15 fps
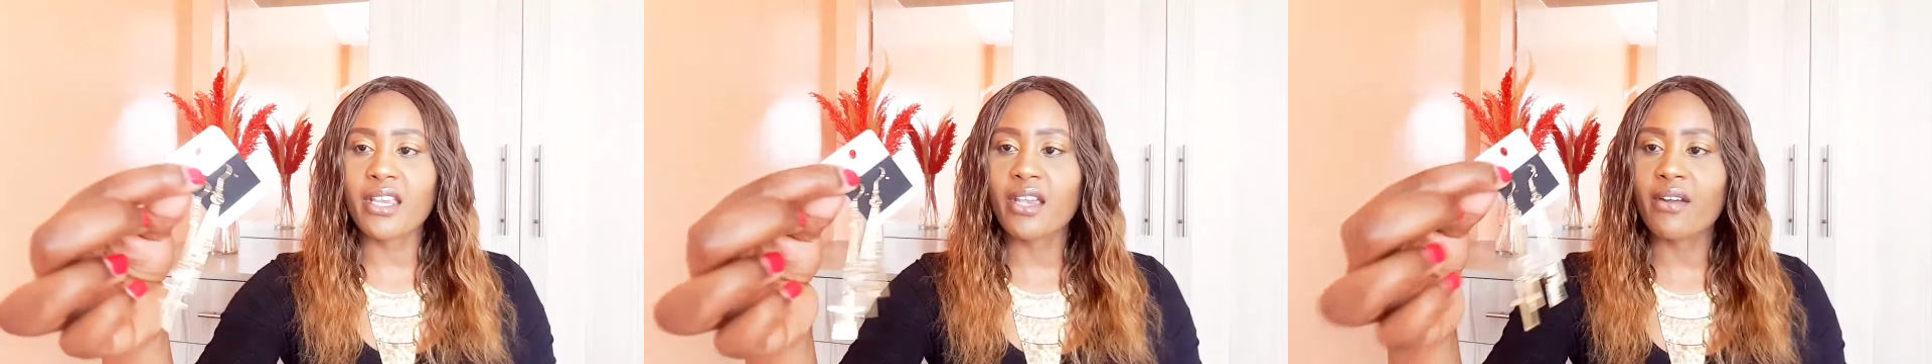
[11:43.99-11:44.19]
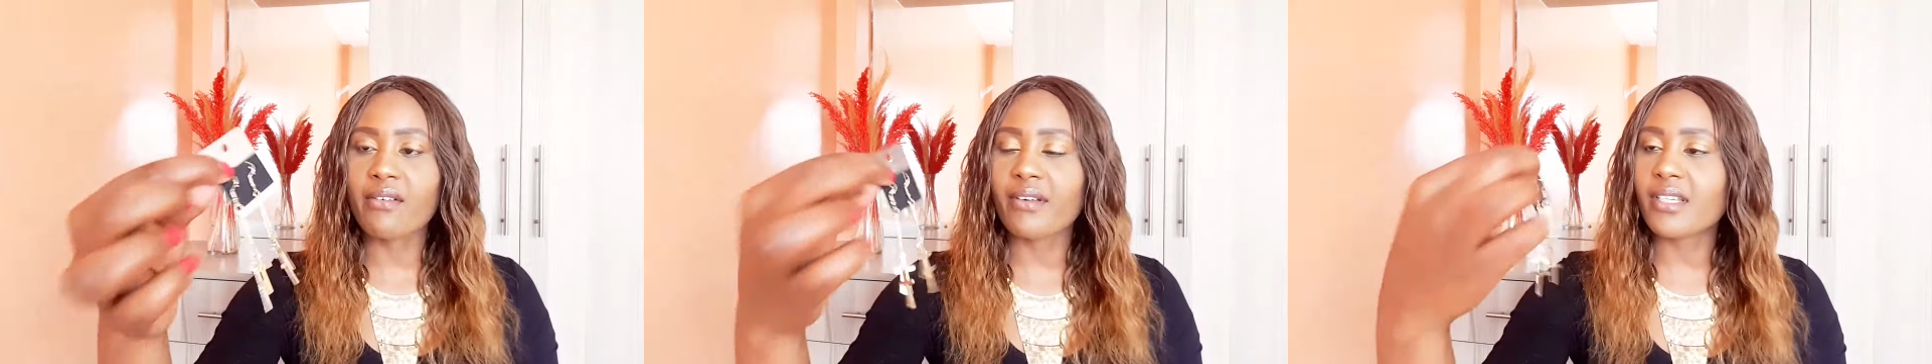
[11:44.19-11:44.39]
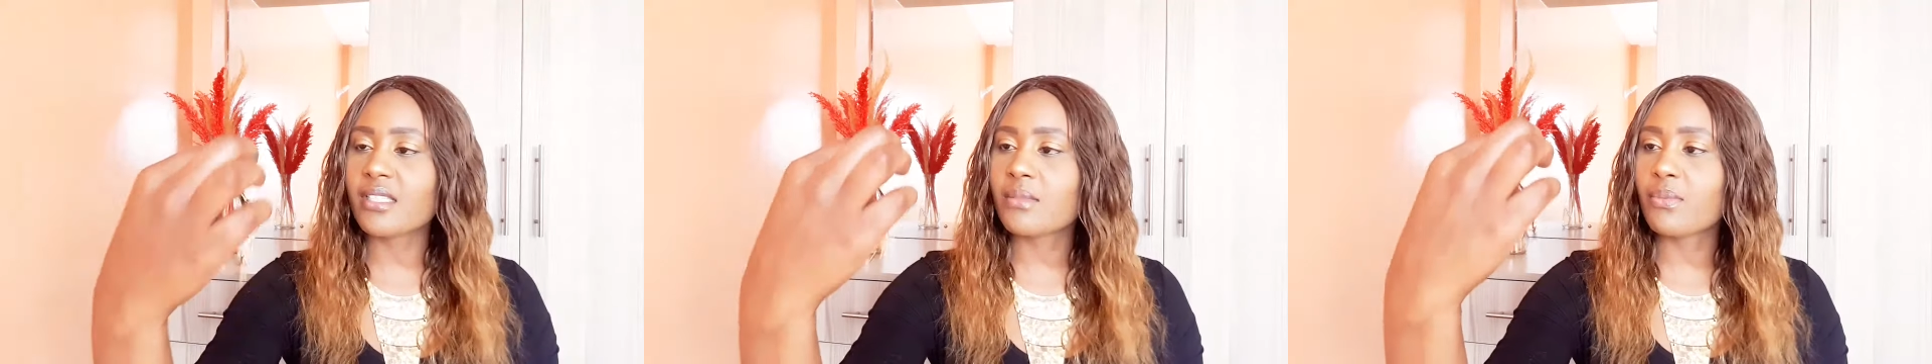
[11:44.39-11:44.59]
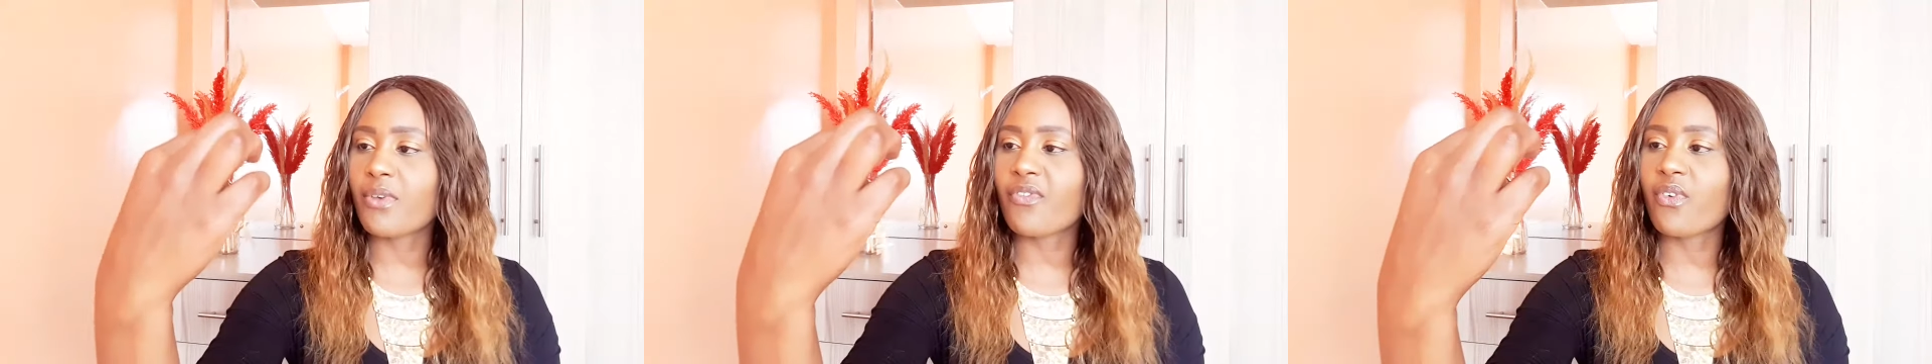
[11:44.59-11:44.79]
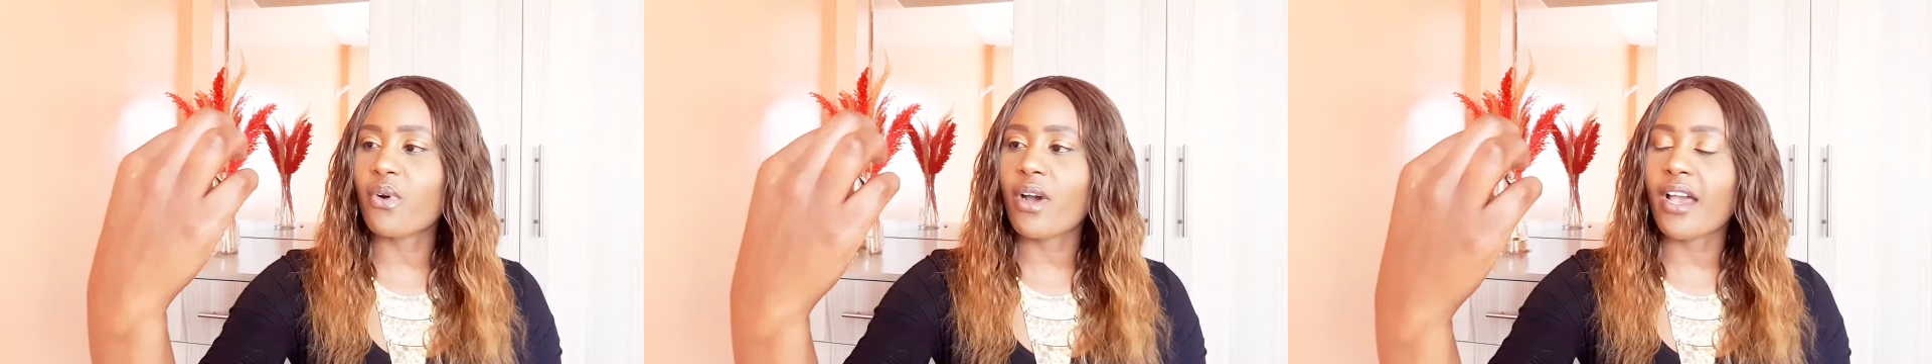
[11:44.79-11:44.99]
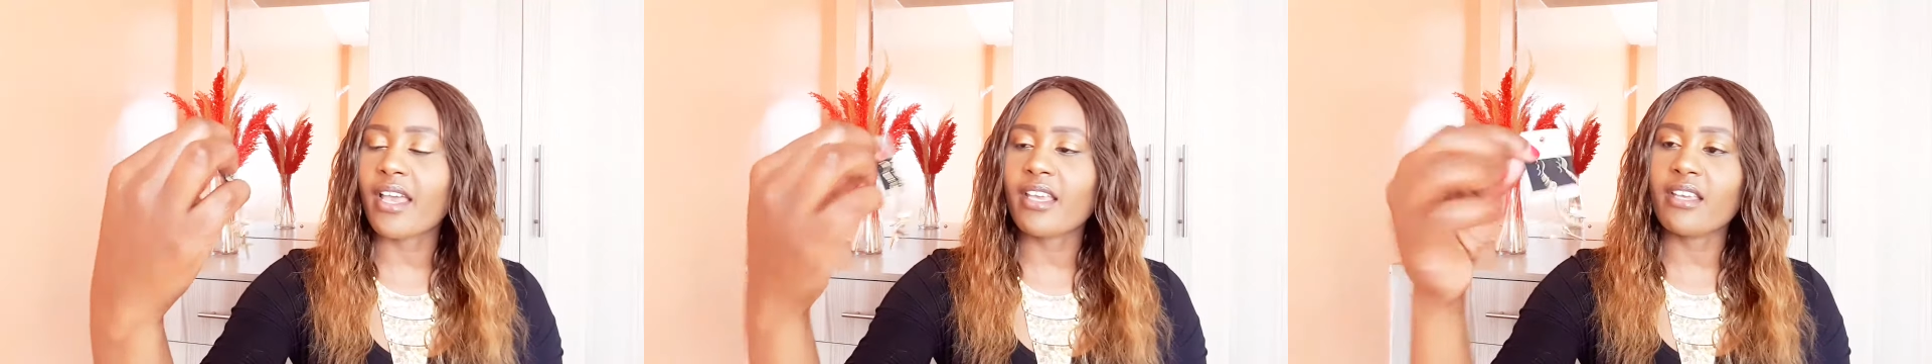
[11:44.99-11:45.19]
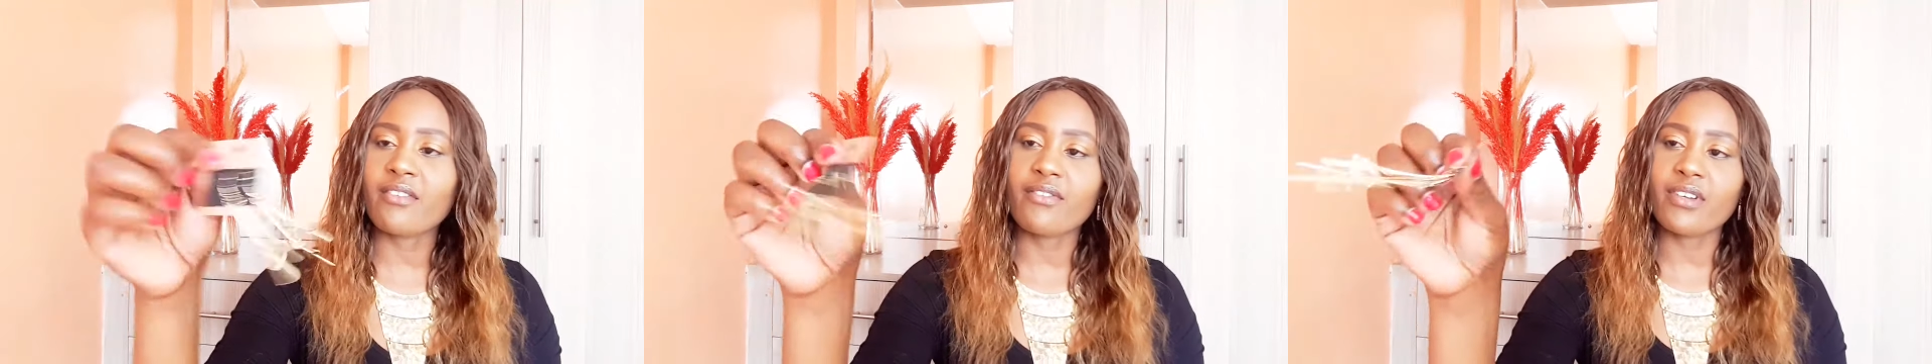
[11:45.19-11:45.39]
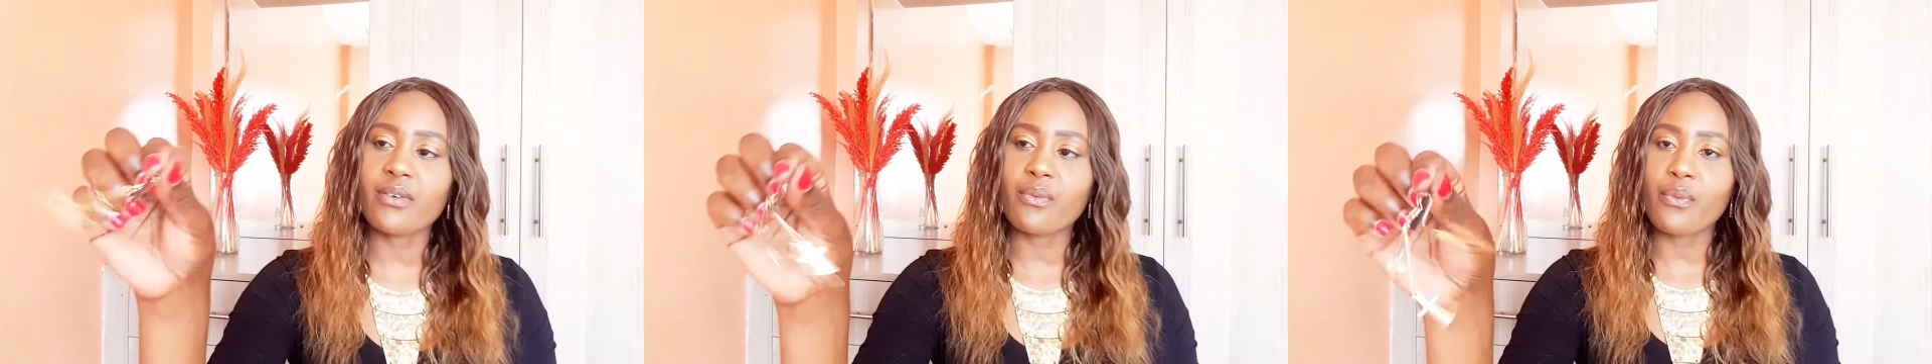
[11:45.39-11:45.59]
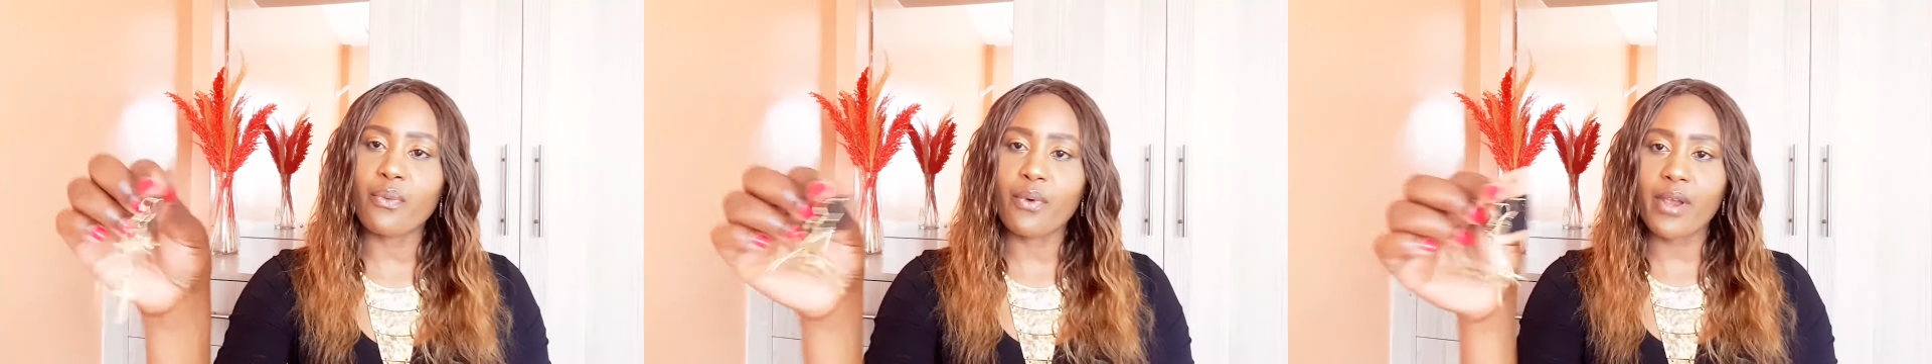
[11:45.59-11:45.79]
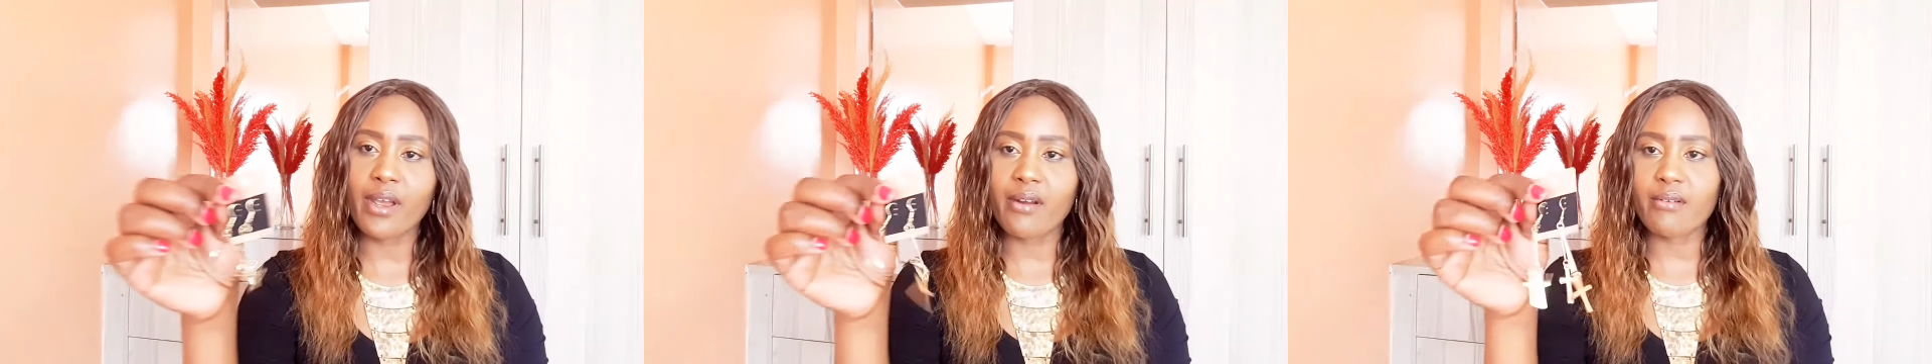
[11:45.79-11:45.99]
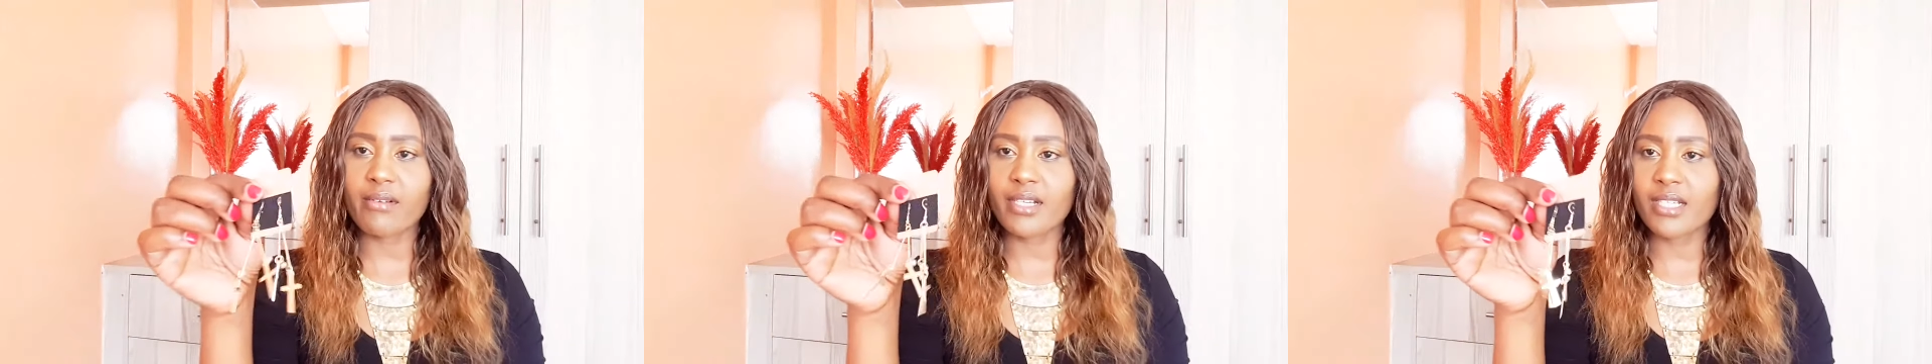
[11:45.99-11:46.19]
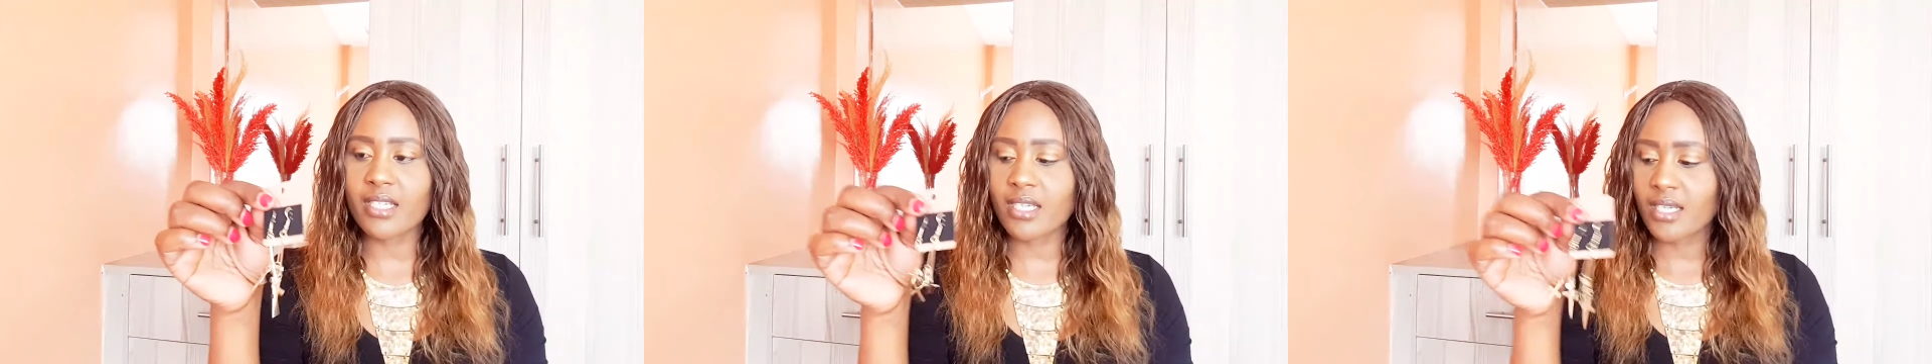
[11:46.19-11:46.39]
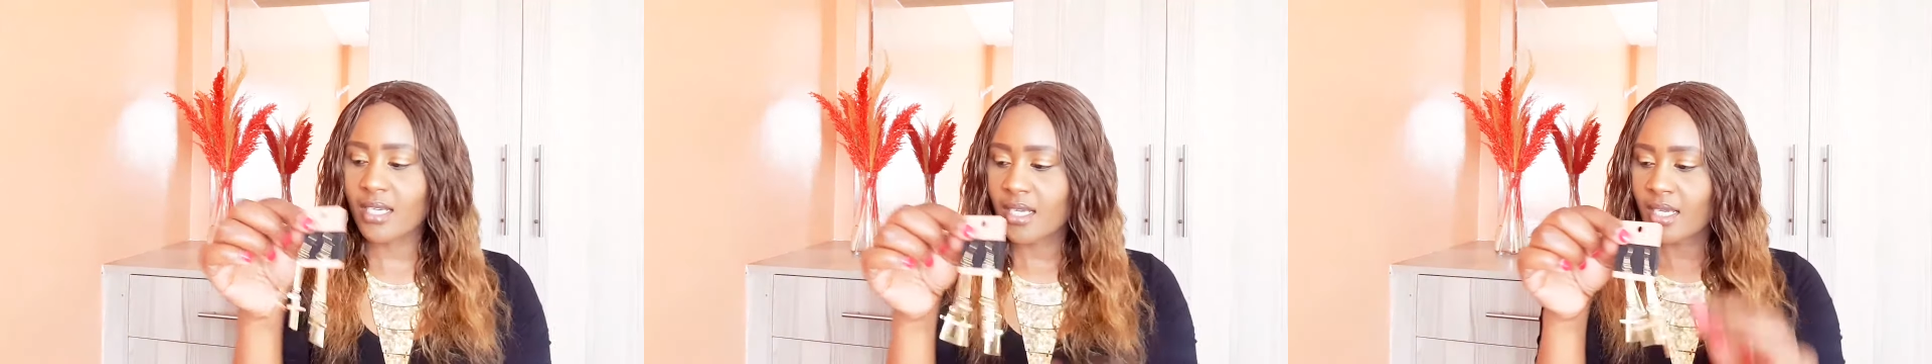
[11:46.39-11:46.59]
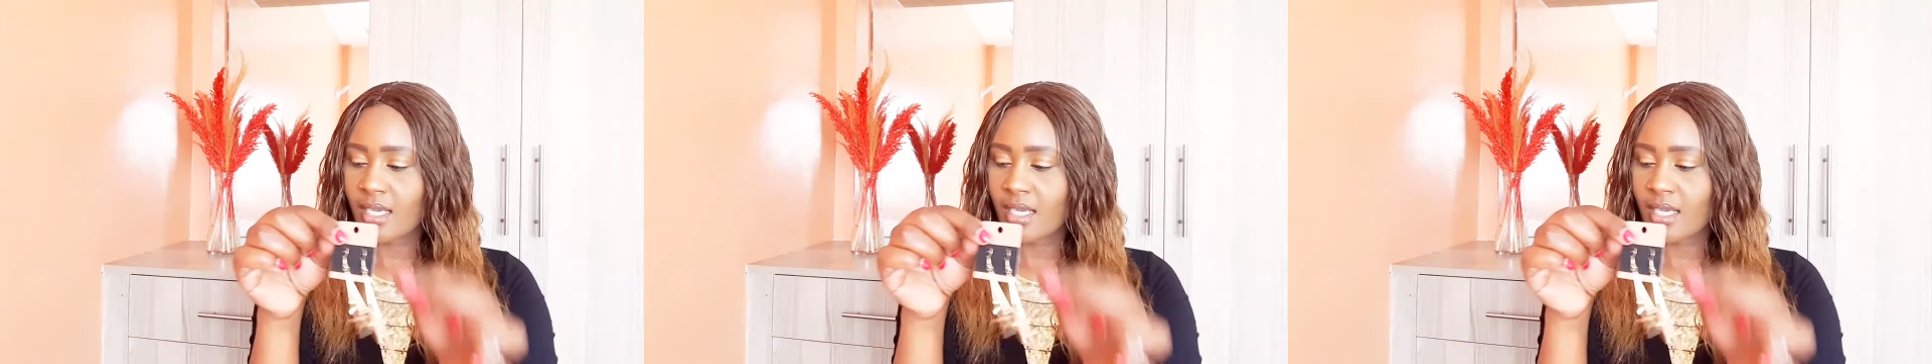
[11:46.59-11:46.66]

earrings before I even wear it